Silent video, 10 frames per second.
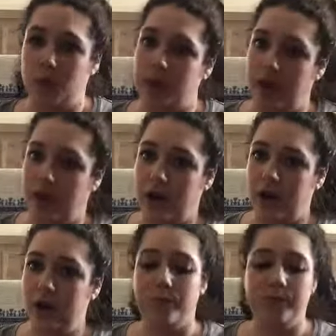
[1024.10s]
who they are.
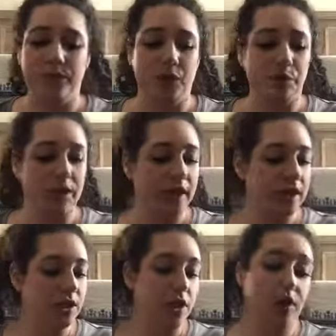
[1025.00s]
We're gonna
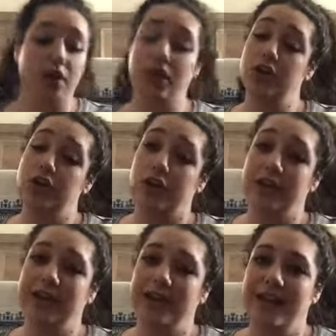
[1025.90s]
get started on our
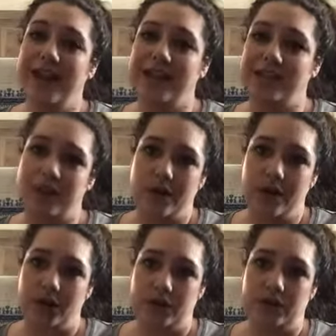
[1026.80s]
journey and see how it
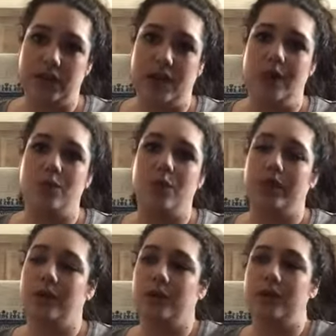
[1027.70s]
goes, and
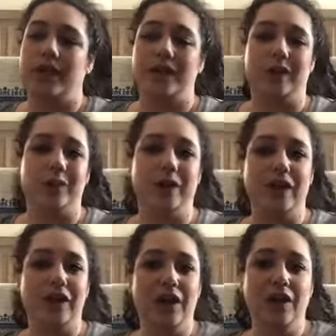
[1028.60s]
we will take you
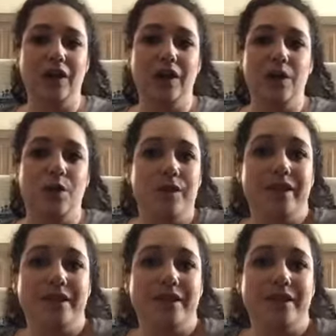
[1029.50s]
along with